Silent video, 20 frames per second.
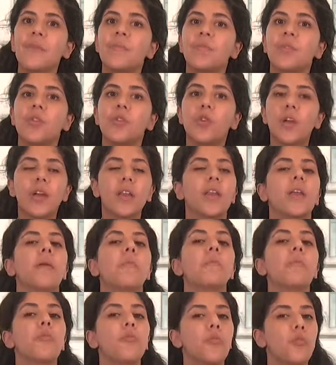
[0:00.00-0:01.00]
you can
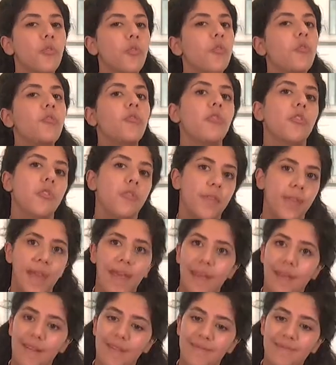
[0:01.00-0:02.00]
improve your
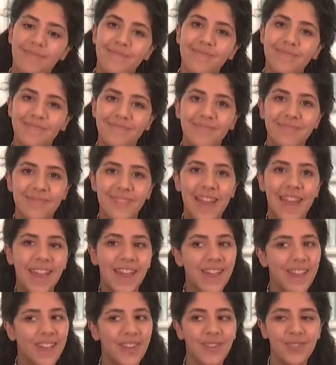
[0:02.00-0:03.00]
day.
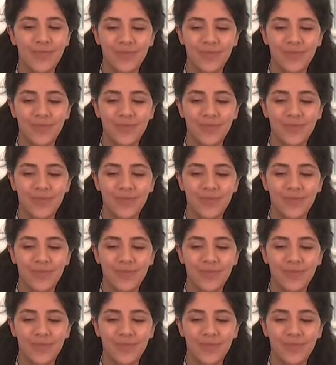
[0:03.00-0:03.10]
Thank you.